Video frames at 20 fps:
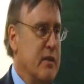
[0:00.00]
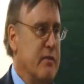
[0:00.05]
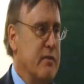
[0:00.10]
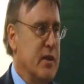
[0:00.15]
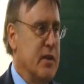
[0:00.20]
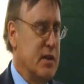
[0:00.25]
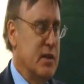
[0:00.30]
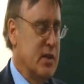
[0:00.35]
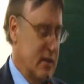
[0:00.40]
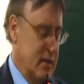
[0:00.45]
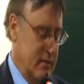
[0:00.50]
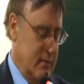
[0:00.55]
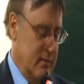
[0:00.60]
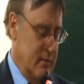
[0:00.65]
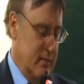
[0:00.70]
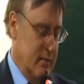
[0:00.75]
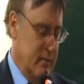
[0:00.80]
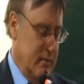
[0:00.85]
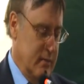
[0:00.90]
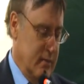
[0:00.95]
any of us
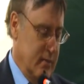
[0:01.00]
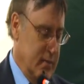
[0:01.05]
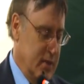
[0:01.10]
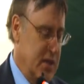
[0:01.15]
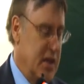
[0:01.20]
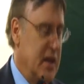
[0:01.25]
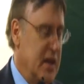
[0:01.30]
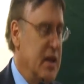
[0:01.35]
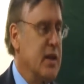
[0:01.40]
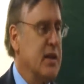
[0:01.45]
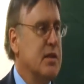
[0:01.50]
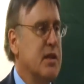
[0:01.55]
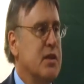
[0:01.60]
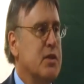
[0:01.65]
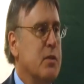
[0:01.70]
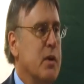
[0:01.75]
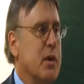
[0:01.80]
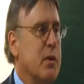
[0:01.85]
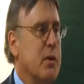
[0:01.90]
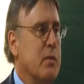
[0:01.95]
sees
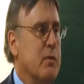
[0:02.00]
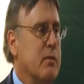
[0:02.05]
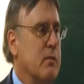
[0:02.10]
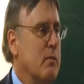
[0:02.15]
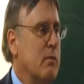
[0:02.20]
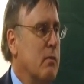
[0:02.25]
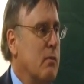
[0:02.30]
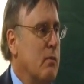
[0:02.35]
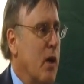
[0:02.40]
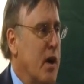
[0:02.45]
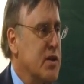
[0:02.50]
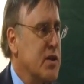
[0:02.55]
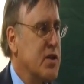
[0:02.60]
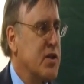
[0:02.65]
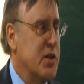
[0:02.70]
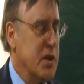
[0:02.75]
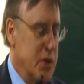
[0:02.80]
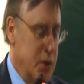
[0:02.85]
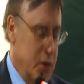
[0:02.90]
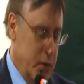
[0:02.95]
as we
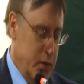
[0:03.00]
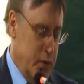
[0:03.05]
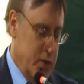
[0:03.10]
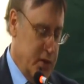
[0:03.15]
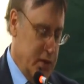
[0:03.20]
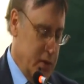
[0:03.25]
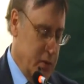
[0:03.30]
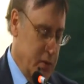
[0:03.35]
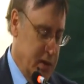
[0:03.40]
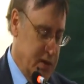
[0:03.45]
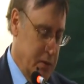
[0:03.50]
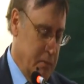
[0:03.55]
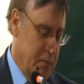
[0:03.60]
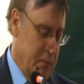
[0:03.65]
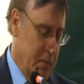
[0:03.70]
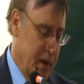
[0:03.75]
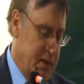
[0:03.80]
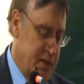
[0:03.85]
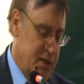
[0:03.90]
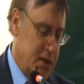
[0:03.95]
watch the news in
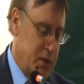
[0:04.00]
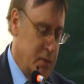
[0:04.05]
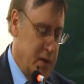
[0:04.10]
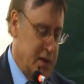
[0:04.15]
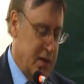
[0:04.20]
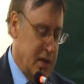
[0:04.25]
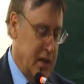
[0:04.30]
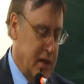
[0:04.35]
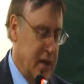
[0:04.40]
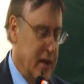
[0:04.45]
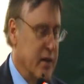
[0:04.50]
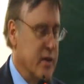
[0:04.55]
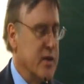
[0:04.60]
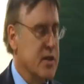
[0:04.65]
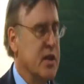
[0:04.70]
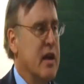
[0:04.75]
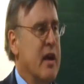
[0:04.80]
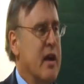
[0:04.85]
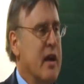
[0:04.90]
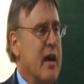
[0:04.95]
recent months and recent
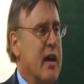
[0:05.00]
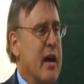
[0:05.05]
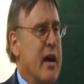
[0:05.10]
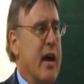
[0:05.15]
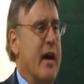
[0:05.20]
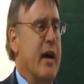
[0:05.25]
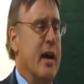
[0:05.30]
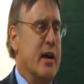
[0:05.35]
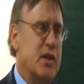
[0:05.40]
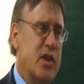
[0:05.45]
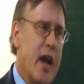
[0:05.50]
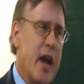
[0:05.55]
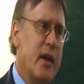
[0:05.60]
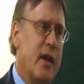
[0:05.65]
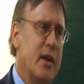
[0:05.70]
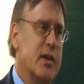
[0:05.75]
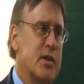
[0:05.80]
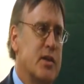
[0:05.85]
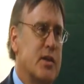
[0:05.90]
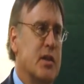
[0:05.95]
years, a
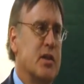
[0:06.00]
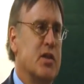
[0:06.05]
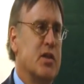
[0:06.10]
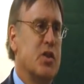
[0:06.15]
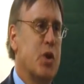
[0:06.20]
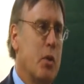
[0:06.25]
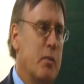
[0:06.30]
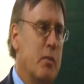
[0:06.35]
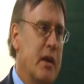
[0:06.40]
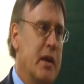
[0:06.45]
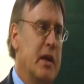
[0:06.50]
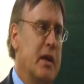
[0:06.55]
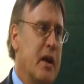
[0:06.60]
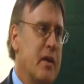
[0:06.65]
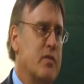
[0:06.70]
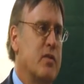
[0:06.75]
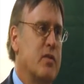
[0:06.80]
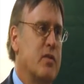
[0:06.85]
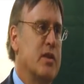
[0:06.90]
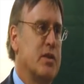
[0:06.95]
challenge that so many
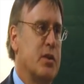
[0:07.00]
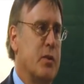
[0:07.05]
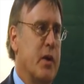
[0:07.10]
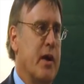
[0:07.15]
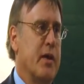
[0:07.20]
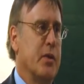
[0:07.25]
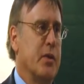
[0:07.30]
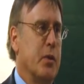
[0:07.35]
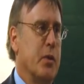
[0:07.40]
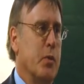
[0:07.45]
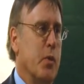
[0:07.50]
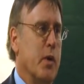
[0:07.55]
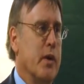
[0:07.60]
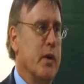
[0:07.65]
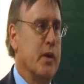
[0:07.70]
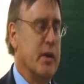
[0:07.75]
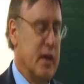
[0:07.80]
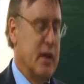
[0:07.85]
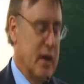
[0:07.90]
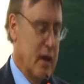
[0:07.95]
countries around the
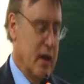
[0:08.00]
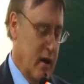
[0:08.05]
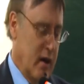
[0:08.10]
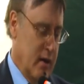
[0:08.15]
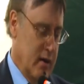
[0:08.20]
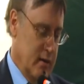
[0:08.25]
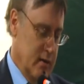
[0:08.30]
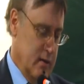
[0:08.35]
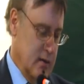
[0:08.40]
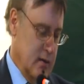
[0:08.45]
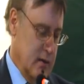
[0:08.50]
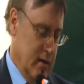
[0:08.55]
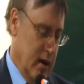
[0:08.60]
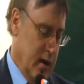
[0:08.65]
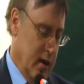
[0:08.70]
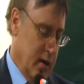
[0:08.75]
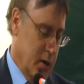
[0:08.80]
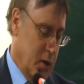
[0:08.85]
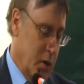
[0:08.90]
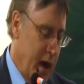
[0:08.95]
world
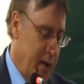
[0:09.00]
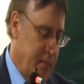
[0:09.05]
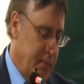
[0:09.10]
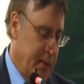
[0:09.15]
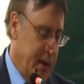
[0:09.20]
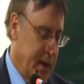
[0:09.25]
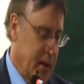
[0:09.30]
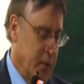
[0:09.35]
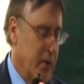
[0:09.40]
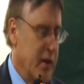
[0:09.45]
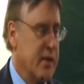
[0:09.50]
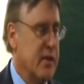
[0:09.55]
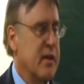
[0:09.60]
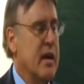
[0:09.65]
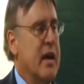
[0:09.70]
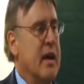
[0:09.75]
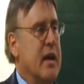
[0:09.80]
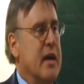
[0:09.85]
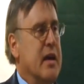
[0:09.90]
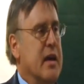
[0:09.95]
are grappling
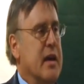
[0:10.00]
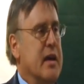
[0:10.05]
with